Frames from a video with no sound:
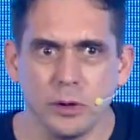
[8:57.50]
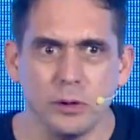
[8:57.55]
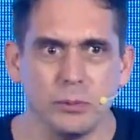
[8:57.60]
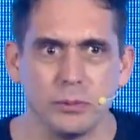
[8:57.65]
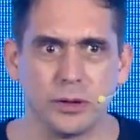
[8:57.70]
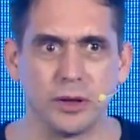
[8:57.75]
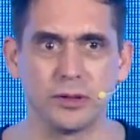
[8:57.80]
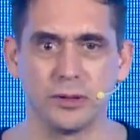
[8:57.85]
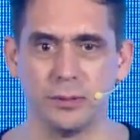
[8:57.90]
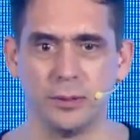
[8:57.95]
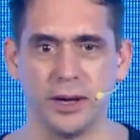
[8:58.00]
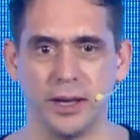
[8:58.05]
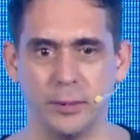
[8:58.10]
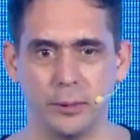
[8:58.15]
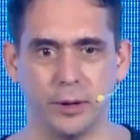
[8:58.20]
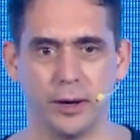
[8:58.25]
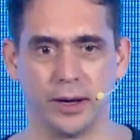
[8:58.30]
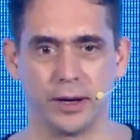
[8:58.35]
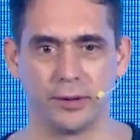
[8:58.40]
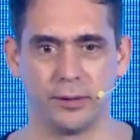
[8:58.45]
Doesn't really
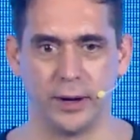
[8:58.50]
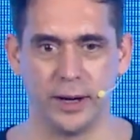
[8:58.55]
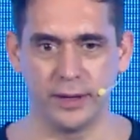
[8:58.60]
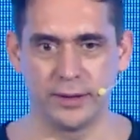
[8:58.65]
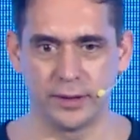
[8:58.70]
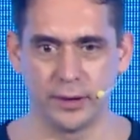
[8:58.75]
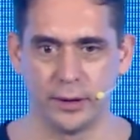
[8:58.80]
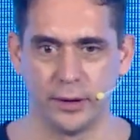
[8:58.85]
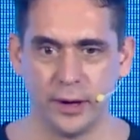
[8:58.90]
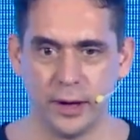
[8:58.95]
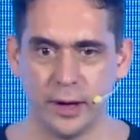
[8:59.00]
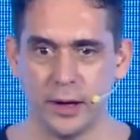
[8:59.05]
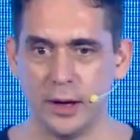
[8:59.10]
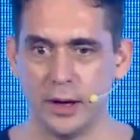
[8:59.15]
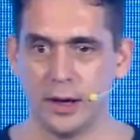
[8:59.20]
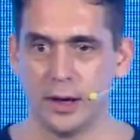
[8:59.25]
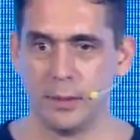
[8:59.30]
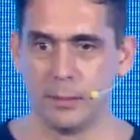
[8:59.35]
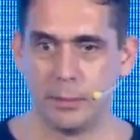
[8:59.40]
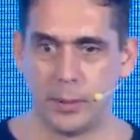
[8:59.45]
work, right? So,
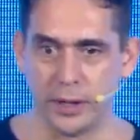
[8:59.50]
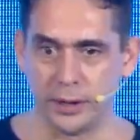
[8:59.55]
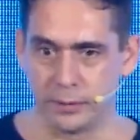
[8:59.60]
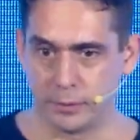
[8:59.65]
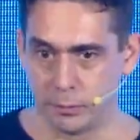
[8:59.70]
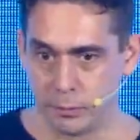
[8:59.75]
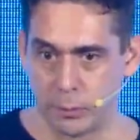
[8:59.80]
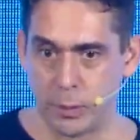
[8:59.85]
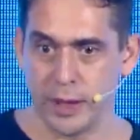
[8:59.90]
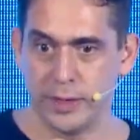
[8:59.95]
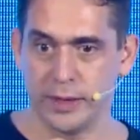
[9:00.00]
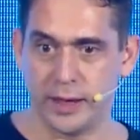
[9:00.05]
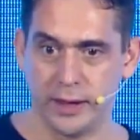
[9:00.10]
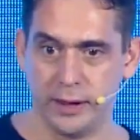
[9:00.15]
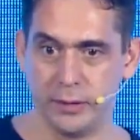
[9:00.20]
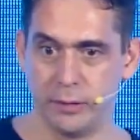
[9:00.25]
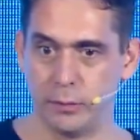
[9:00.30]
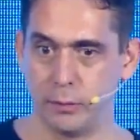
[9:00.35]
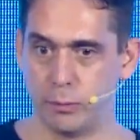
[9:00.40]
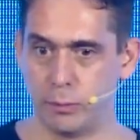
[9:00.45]
but when they
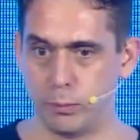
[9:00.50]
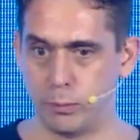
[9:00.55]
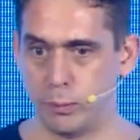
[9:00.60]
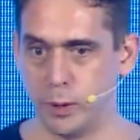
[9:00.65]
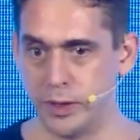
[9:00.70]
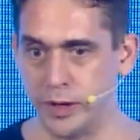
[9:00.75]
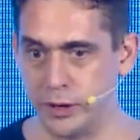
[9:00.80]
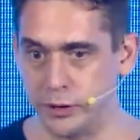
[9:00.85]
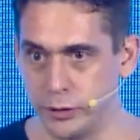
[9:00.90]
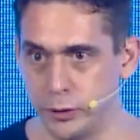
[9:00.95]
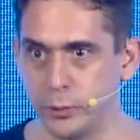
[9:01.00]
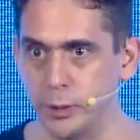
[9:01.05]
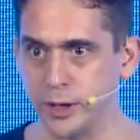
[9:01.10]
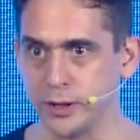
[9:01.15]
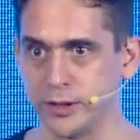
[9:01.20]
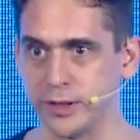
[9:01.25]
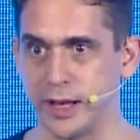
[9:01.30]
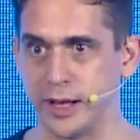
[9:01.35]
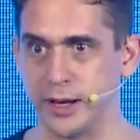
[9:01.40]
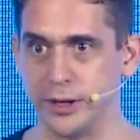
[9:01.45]
do want to
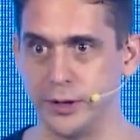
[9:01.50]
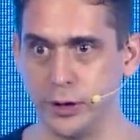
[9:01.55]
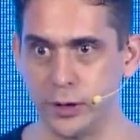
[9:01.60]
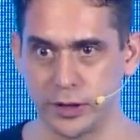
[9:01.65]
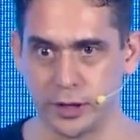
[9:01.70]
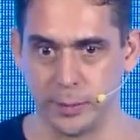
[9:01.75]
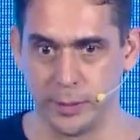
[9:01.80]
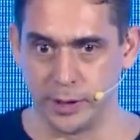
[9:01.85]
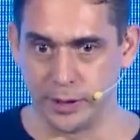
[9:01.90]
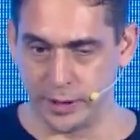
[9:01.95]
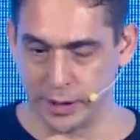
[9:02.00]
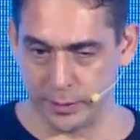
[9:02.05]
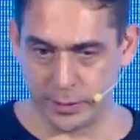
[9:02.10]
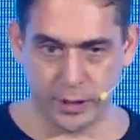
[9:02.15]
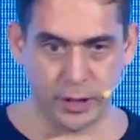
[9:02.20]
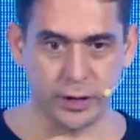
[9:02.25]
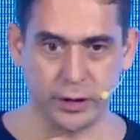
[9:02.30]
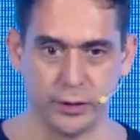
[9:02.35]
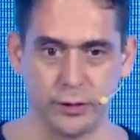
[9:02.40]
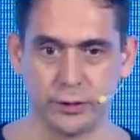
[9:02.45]
scan a document, they're
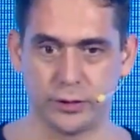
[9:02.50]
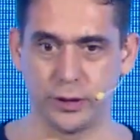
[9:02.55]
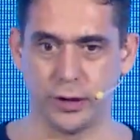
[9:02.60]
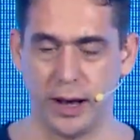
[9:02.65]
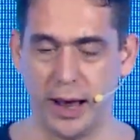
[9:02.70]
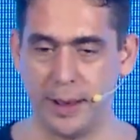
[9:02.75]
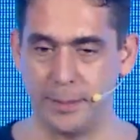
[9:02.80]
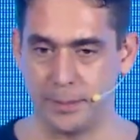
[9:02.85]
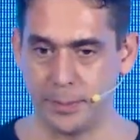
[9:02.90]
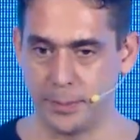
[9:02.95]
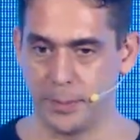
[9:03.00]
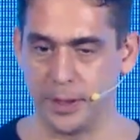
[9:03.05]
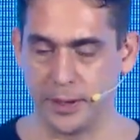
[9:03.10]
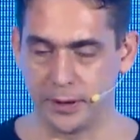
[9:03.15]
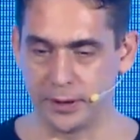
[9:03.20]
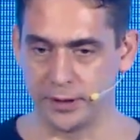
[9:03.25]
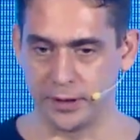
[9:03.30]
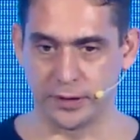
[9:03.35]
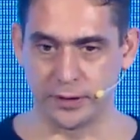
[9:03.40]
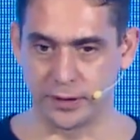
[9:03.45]
going to use your app
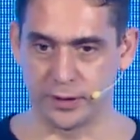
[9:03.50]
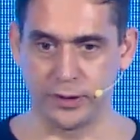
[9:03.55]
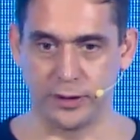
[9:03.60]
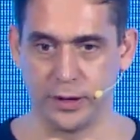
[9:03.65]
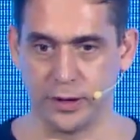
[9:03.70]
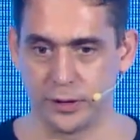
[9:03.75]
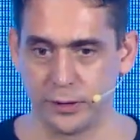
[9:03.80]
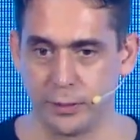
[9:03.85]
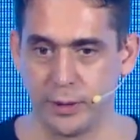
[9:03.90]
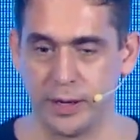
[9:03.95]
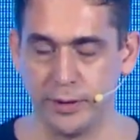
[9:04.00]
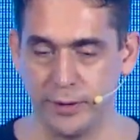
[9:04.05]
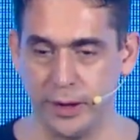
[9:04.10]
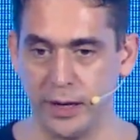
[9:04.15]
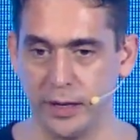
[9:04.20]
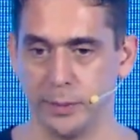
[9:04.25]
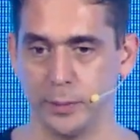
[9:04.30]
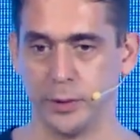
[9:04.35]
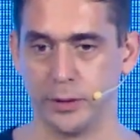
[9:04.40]
because it's really valuable